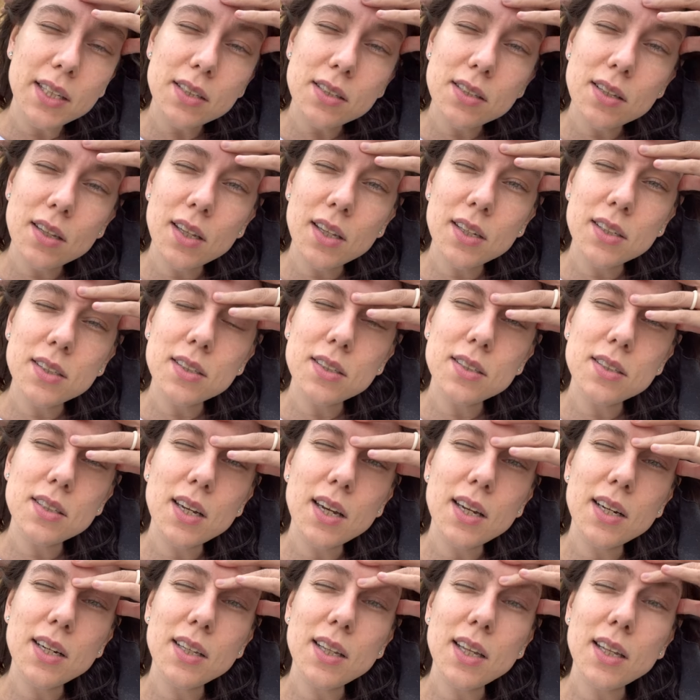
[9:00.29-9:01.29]
so they
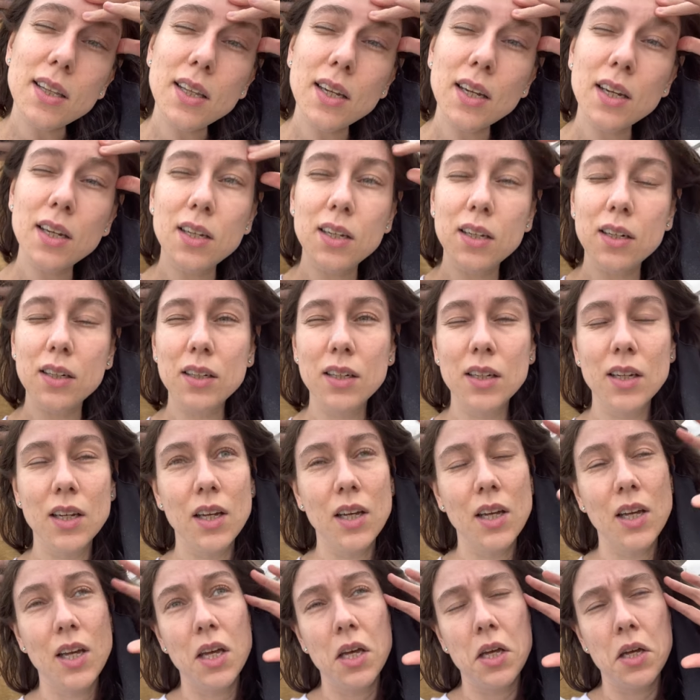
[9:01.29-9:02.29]
decided that they're gonna
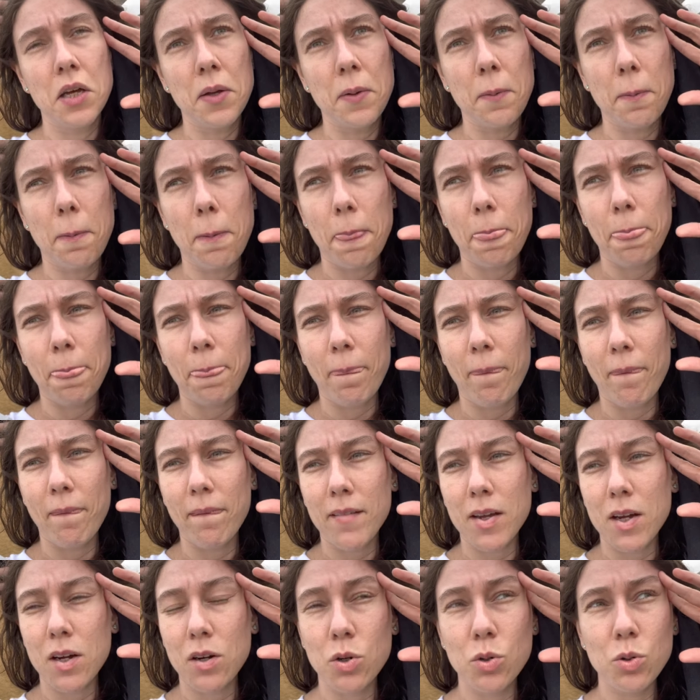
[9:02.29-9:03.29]

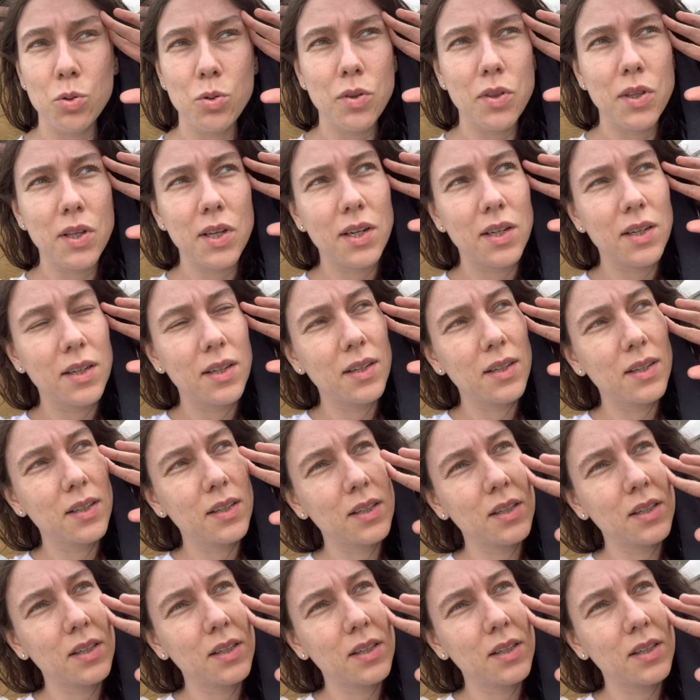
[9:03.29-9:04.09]
call the